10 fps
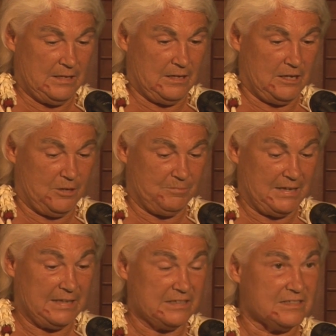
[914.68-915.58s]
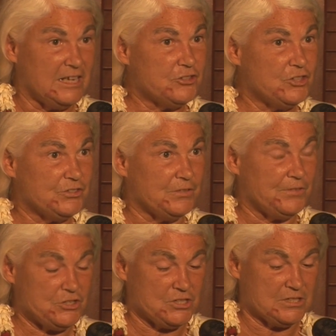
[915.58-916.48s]
And it's not just
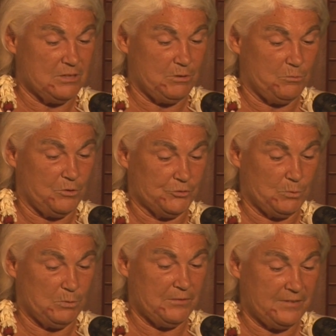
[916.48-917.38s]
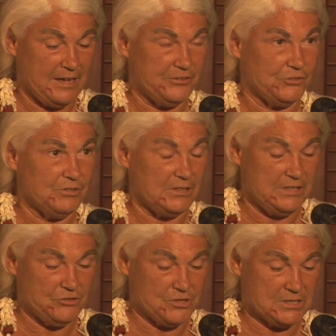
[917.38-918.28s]
deficiency. What we found is really
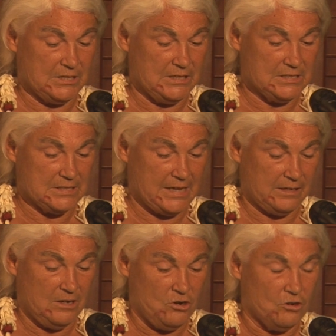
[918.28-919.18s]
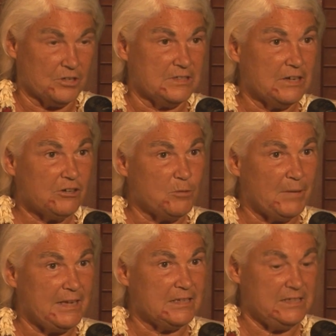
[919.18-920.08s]
interesting is that ordinarily
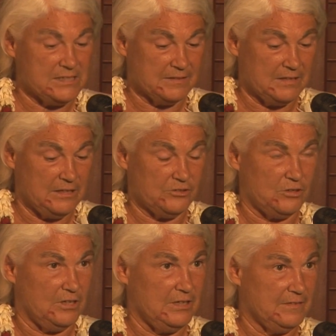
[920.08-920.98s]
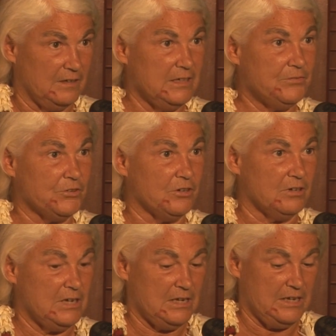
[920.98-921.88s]
manganese in the liver
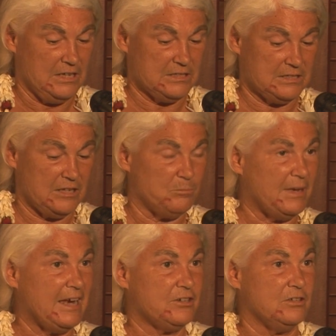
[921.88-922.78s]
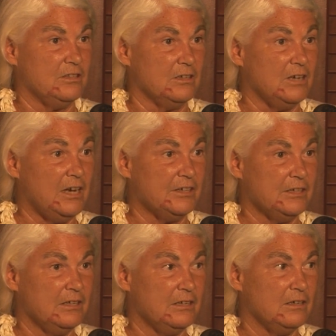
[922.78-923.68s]
is sent back to the gut
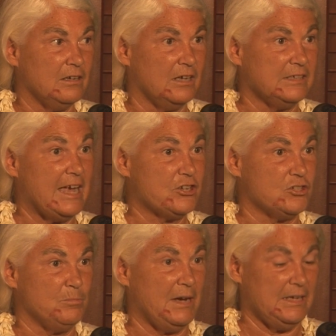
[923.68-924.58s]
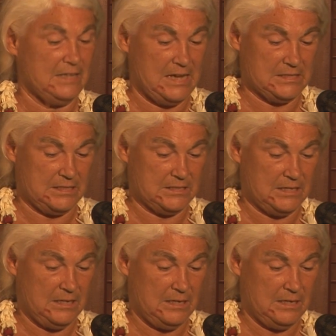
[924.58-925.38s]
attached to bile acids.